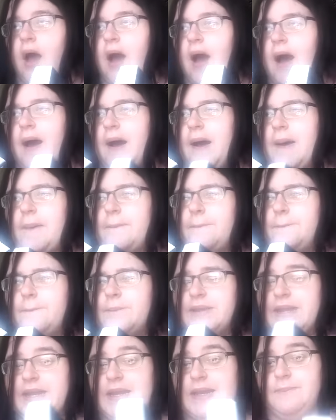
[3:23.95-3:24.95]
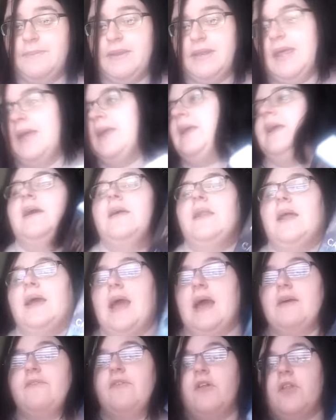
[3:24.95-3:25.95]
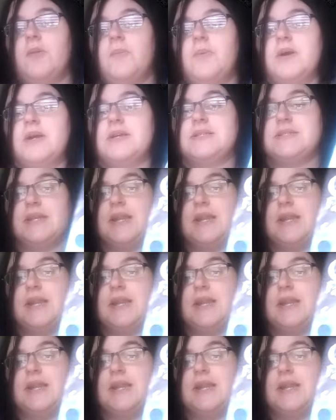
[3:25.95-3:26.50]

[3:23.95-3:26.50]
Lady Midnight, and I have all the books,